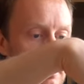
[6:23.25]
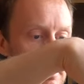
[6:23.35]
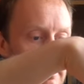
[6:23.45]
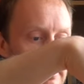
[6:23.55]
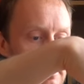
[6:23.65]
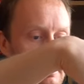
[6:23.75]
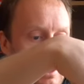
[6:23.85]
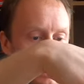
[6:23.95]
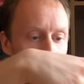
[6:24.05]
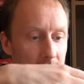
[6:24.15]
comes
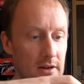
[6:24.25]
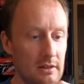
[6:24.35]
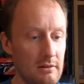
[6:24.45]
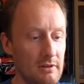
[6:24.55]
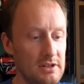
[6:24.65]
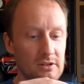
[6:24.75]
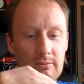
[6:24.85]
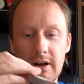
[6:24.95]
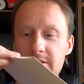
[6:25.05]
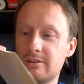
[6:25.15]
with the original
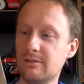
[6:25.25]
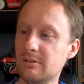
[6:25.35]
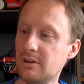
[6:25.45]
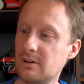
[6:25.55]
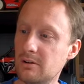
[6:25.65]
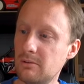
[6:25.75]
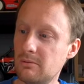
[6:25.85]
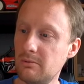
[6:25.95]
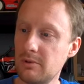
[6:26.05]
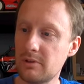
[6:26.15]
manual
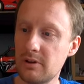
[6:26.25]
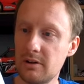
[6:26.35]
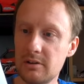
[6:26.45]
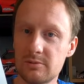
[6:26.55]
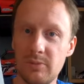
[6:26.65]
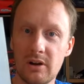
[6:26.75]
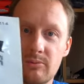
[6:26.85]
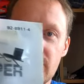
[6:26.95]
with a spare